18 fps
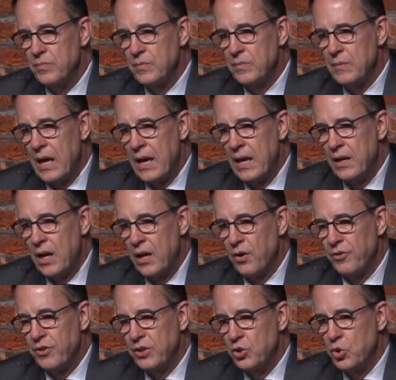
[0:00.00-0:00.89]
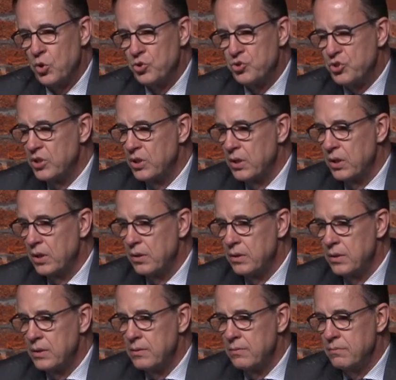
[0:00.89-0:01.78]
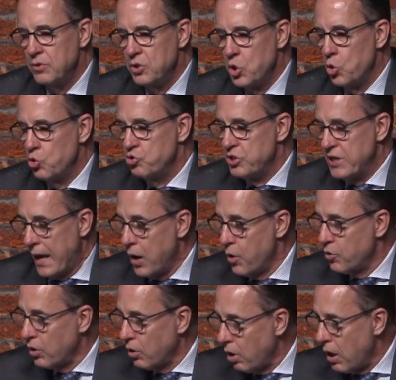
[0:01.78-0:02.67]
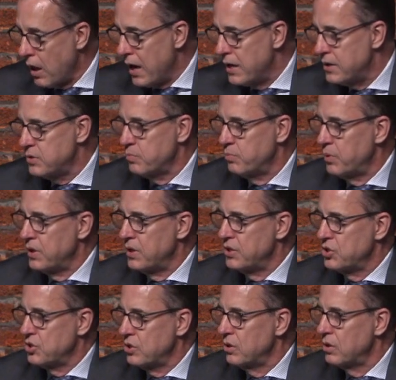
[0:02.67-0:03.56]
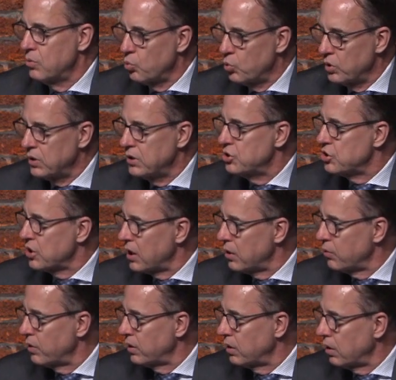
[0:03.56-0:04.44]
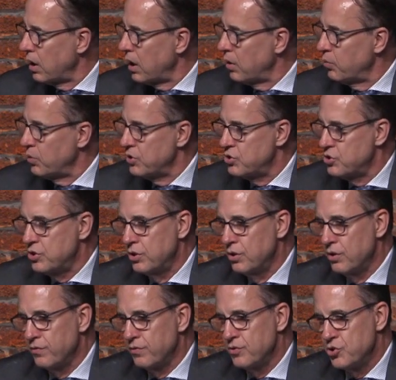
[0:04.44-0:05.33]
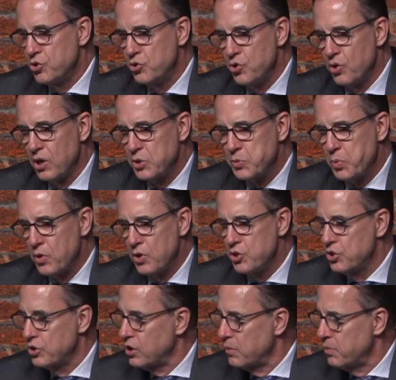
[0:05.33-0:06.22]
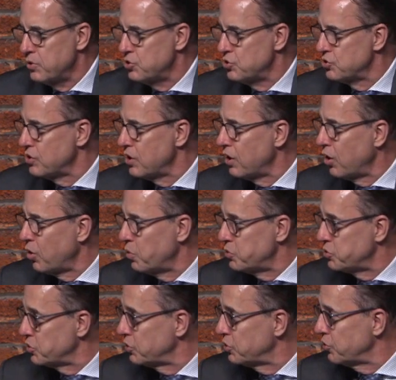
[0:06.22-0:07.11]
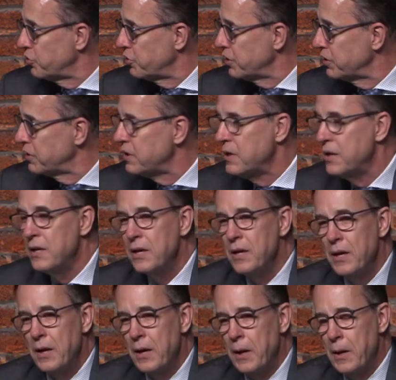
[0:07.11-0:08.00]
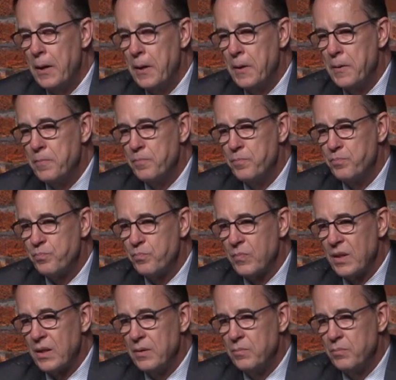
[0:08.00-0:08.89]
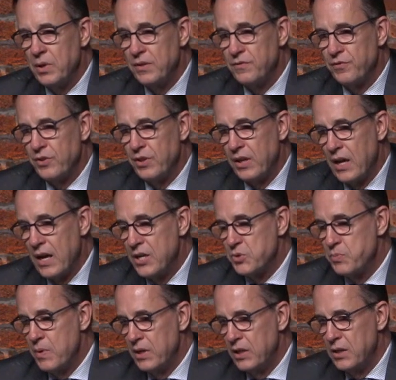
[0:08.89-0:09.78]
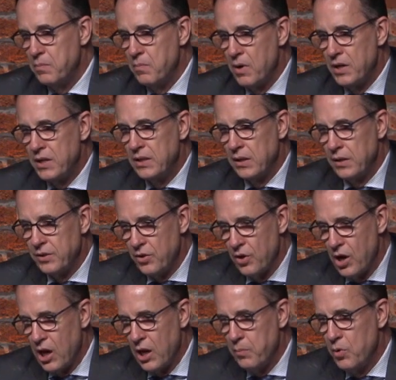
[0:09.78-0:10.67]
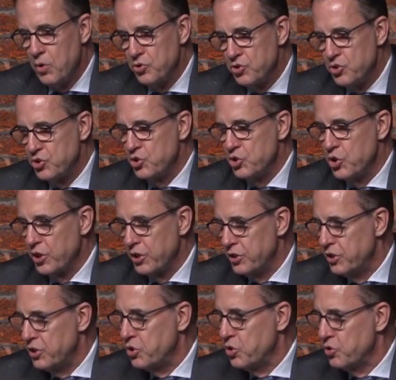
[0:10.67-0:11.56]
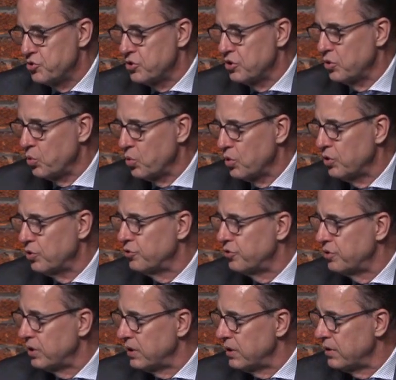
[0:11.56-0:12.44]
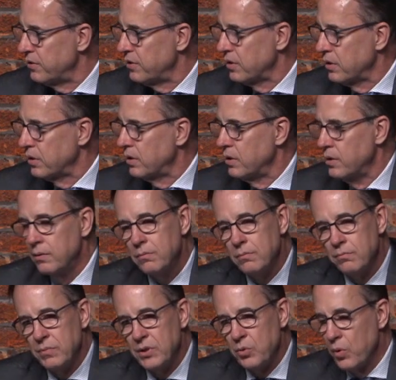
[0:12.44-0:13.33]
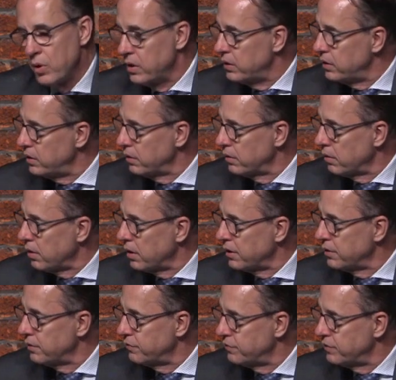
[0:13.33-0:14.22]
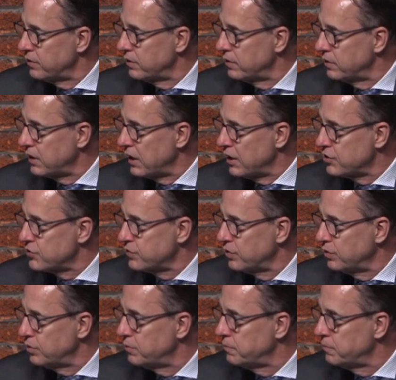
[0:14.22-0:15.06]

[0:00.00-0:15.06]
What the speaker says: I don't think gold's going to go down a lot, but it's going to really gyrate a lot, which, for junior exploration companies is not always a good thing. But for the guys making money, like your Alamoses and your Agnicos of the world, they're going to be raking in a lot of cash flow.